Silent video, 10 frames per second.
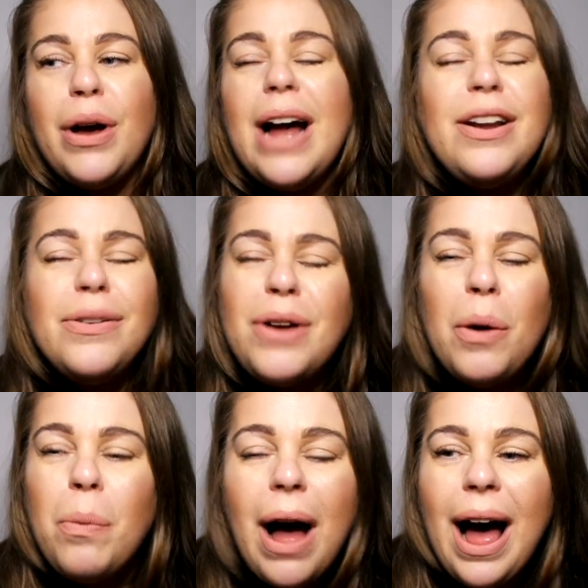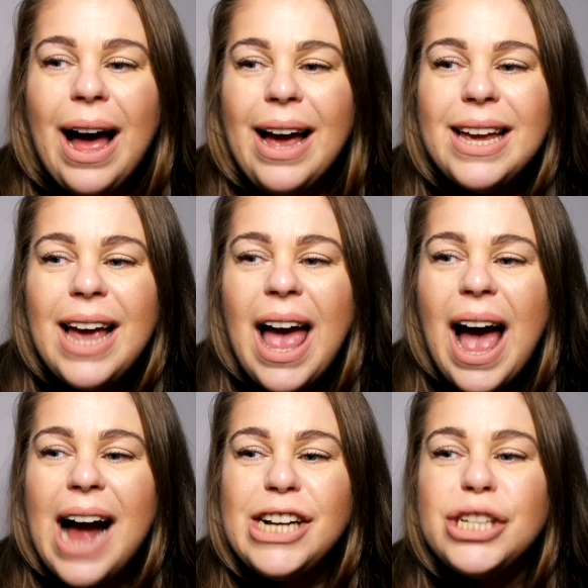I don't know why,
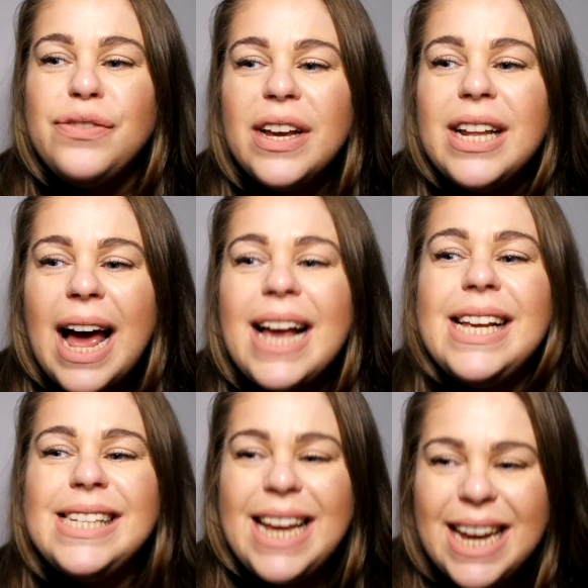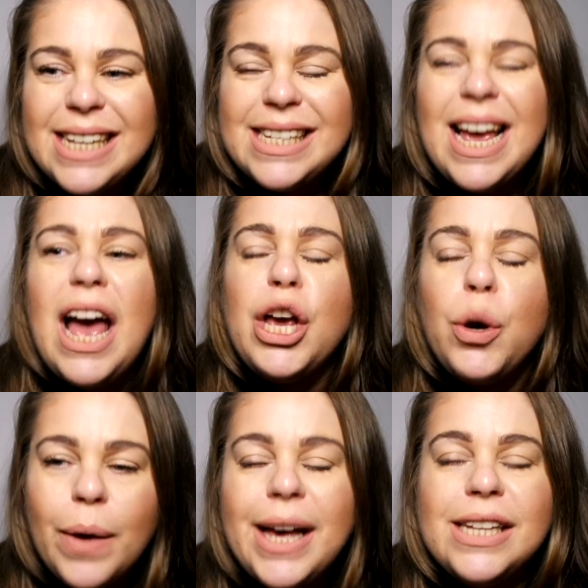I just feel like it's easier and
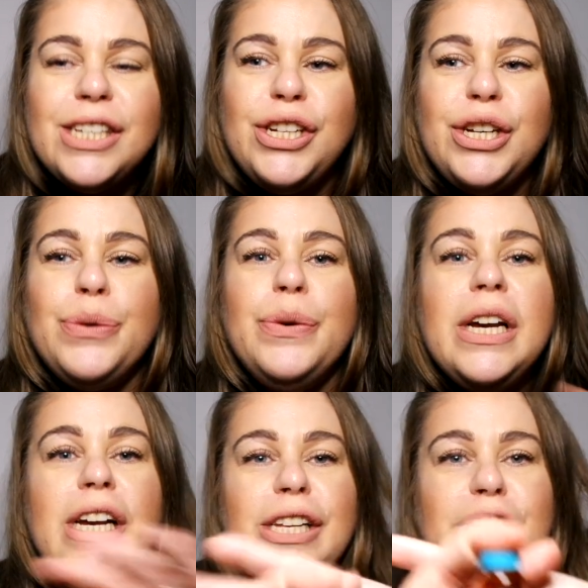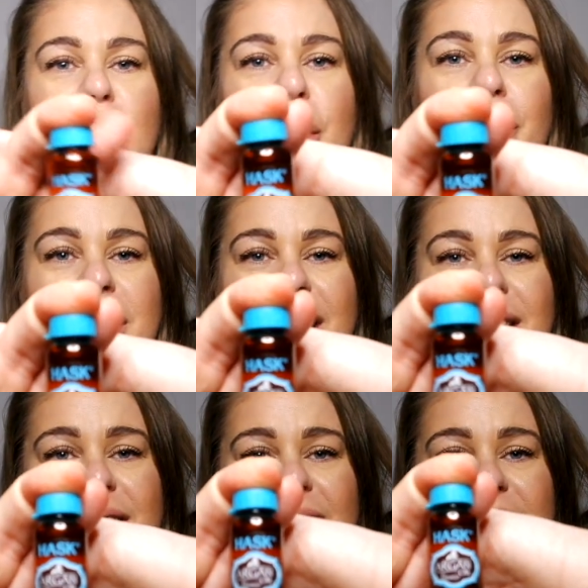quicker to do. So
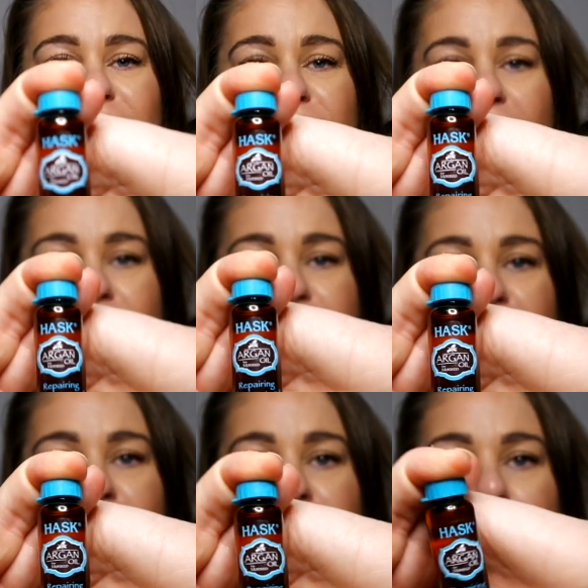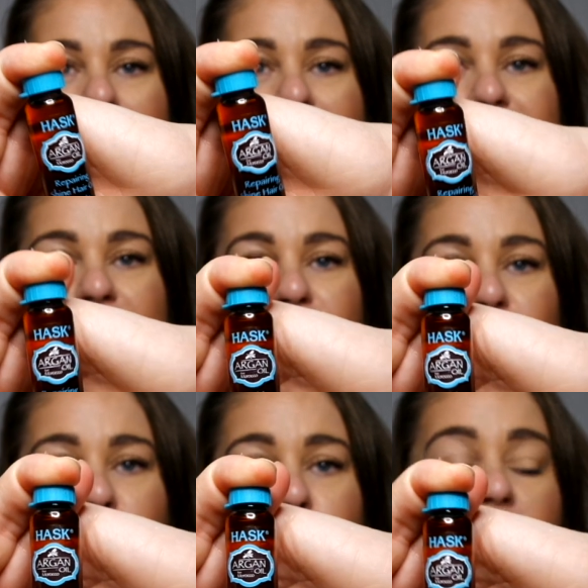this is a very, very good buy, and if
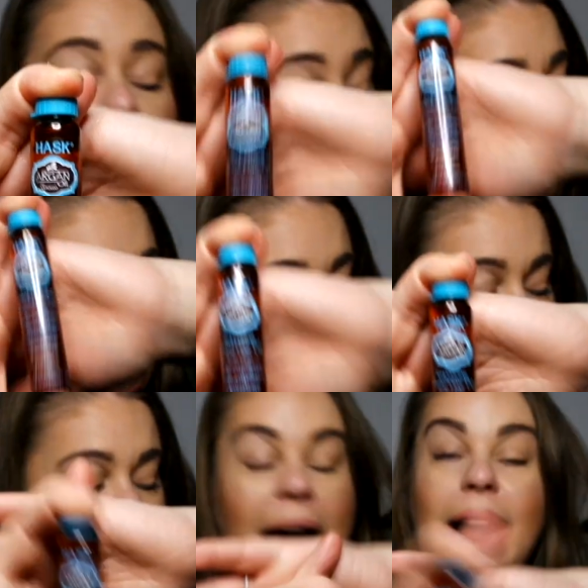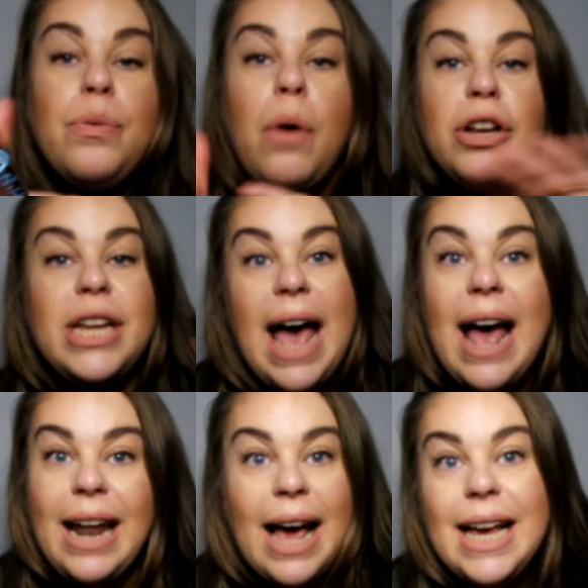you haven't had one
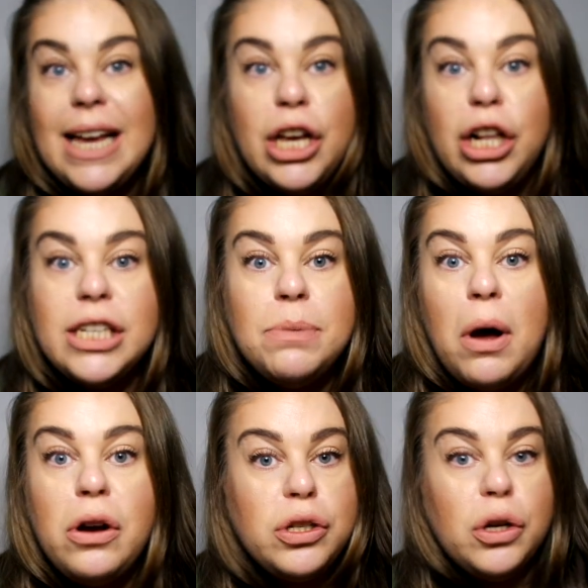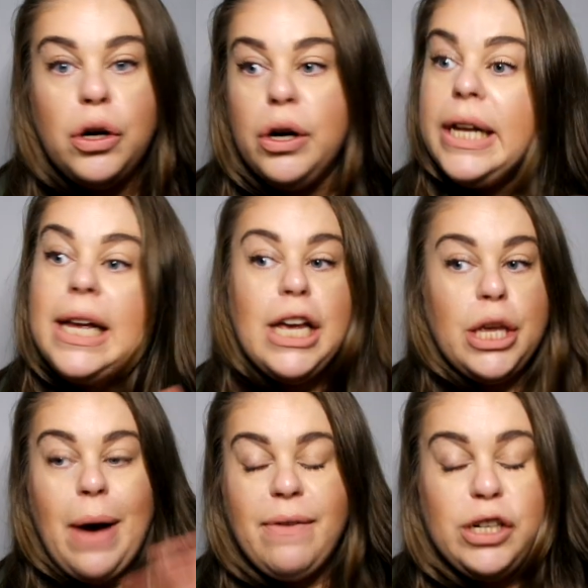yet, like in your Glossybox, or
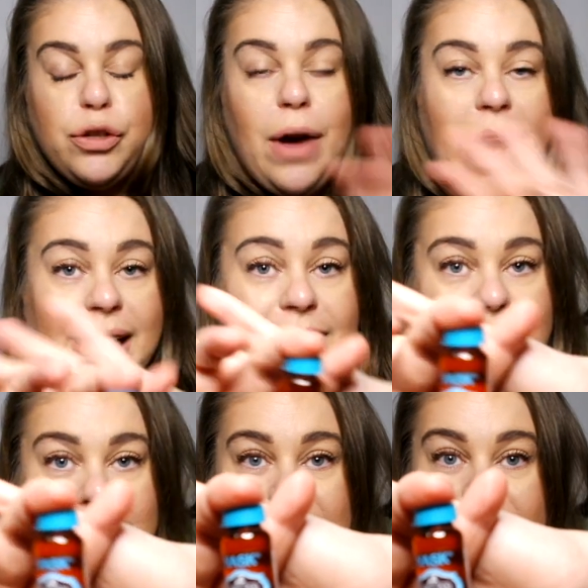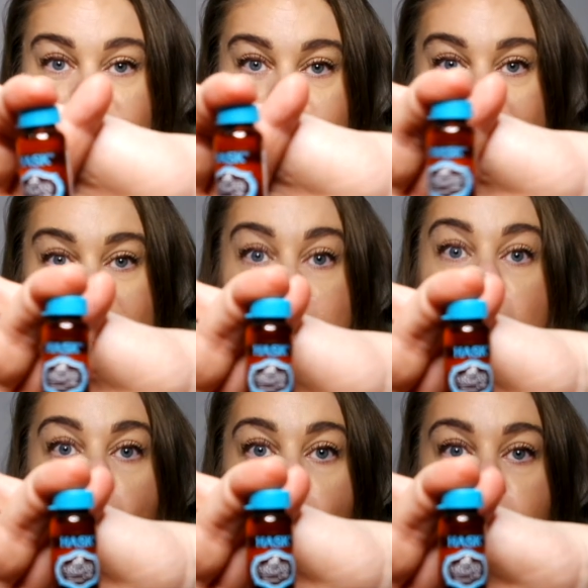you haven't tried these yet,
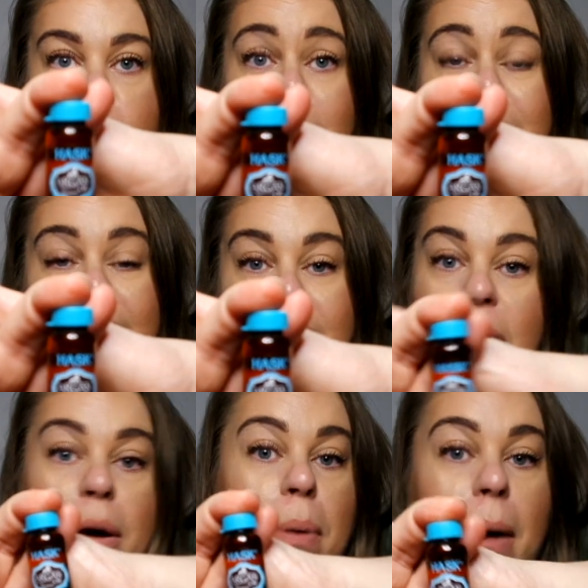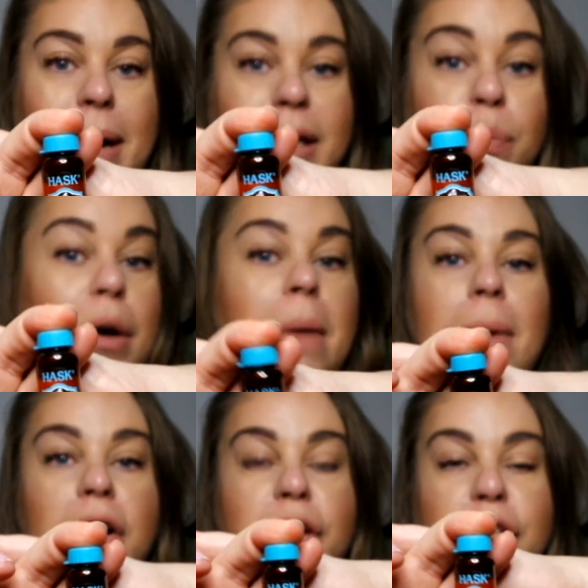100% pop down to
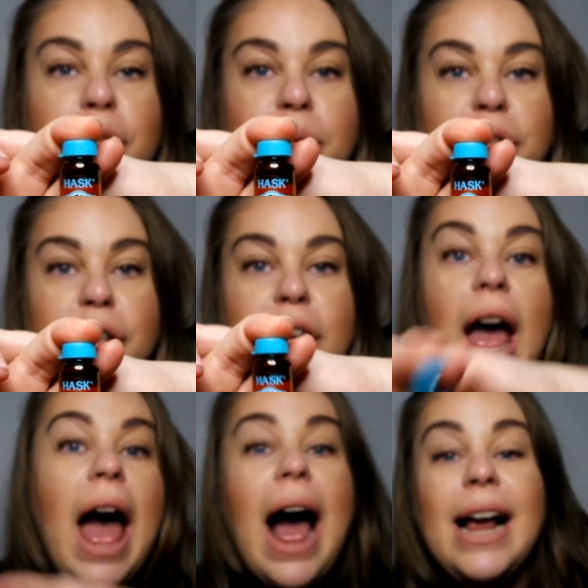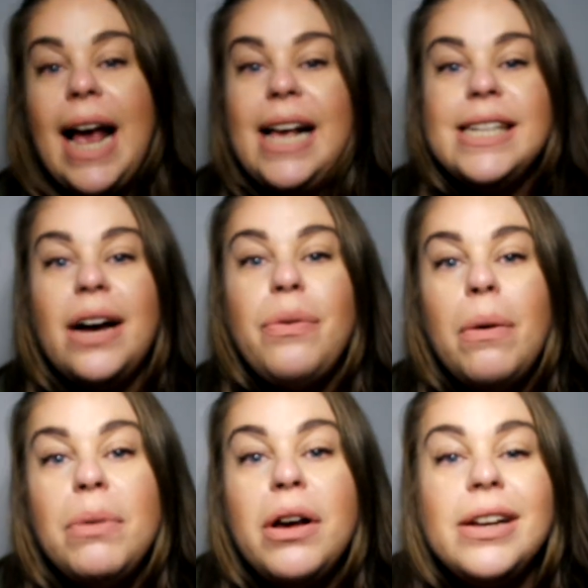Primark or Superdrug and get yourself
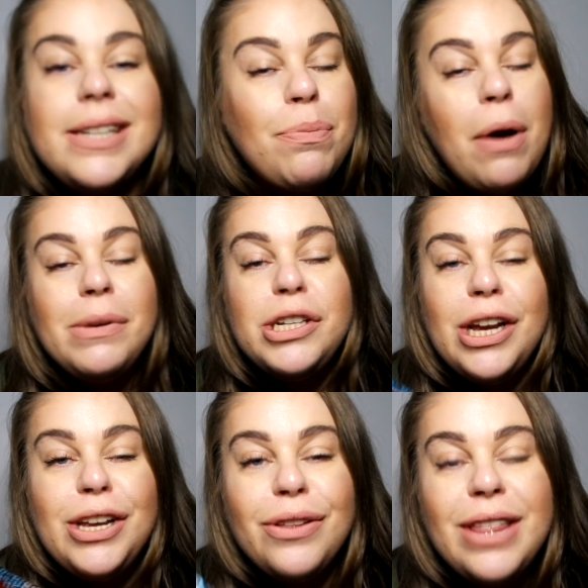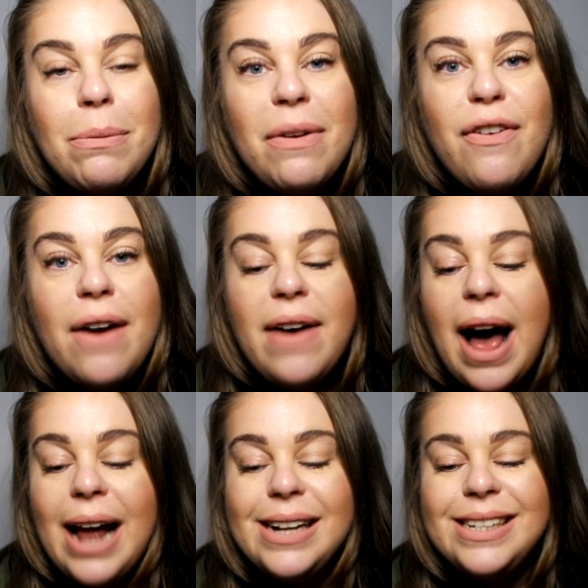one, because I promise you, you'll thank me forever.
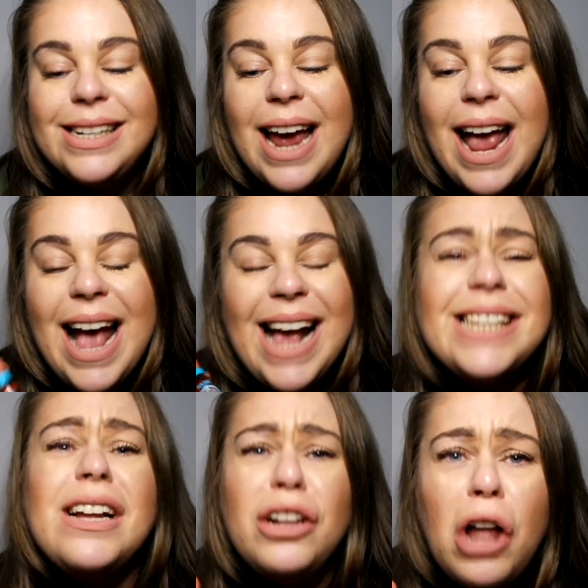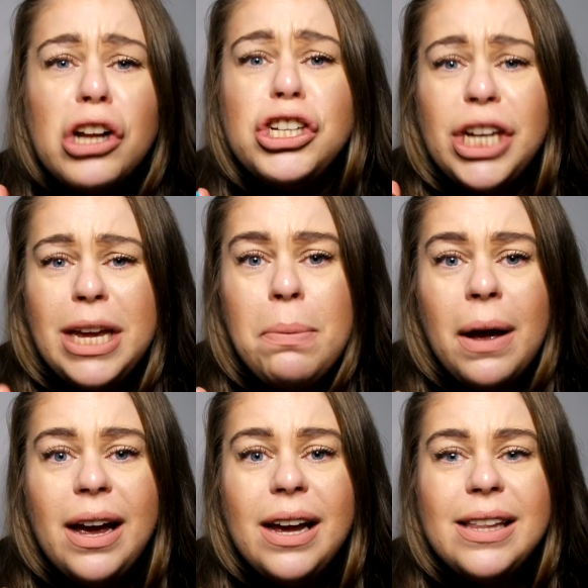And it's a lot
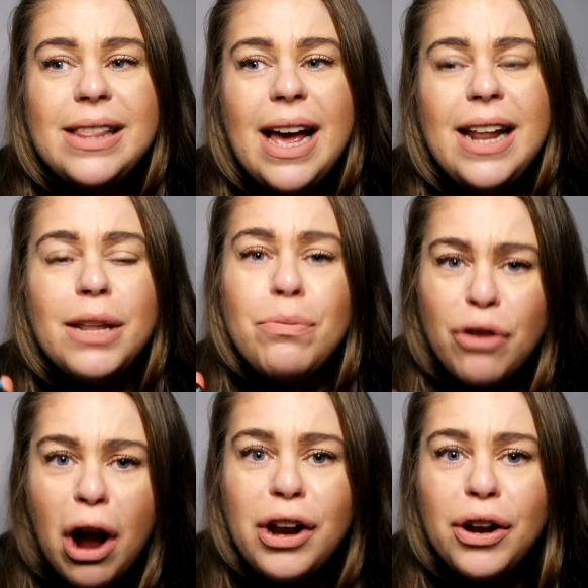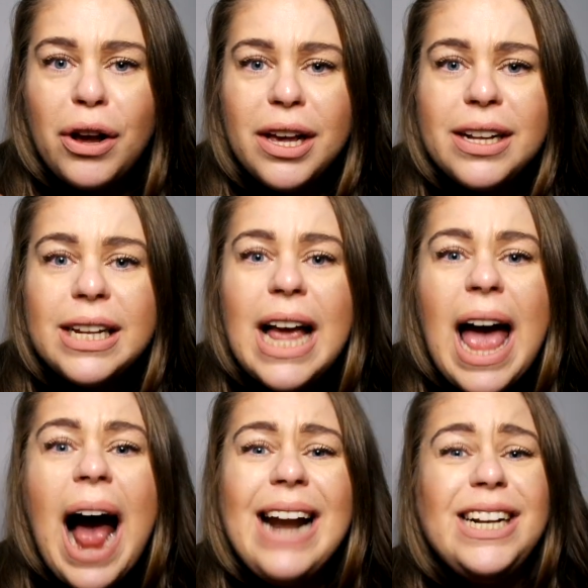cheaper than the Moroccan oil,
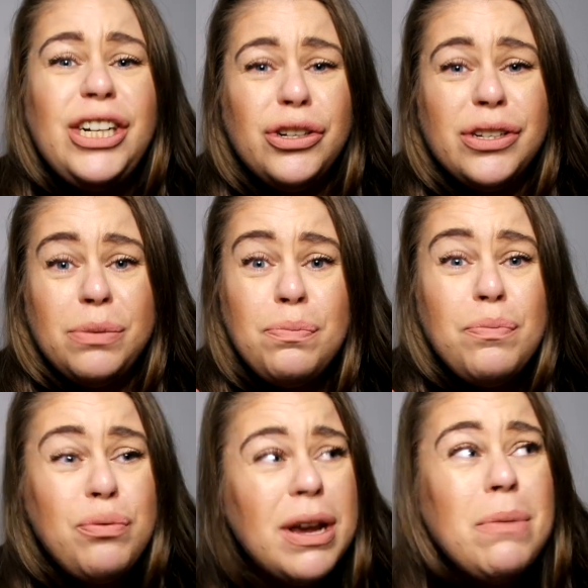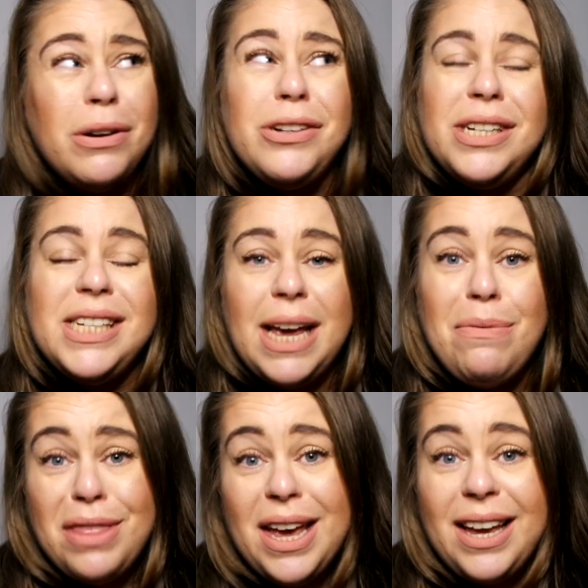and it does pretty much the same
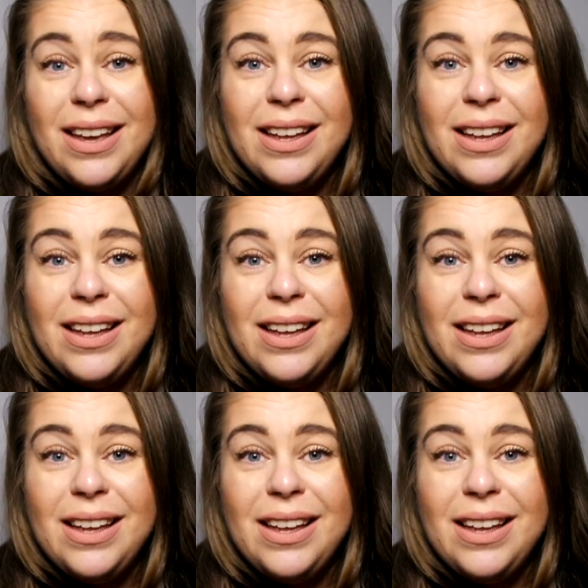thing.